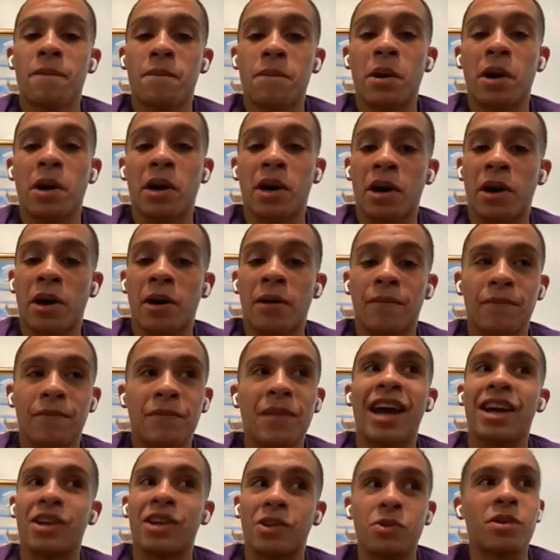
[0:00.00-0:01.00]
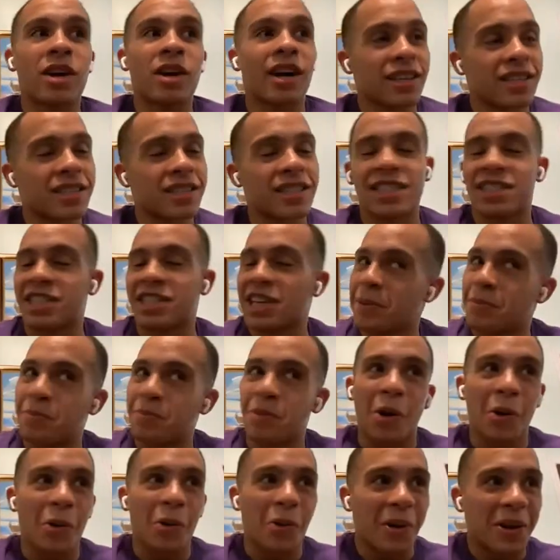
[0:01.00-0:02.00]
But I see Jake
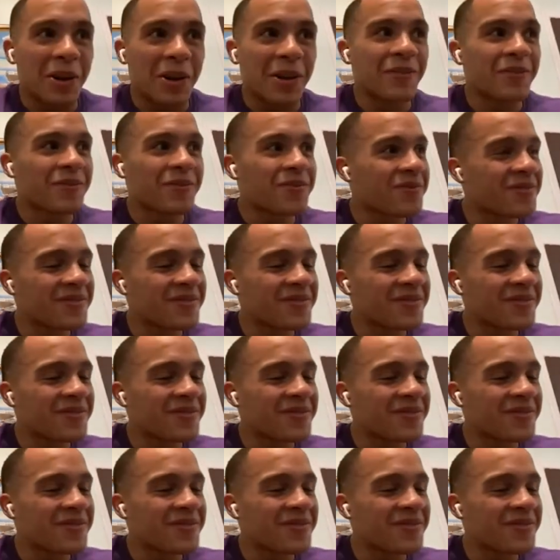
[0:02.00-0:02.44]
Paul winning.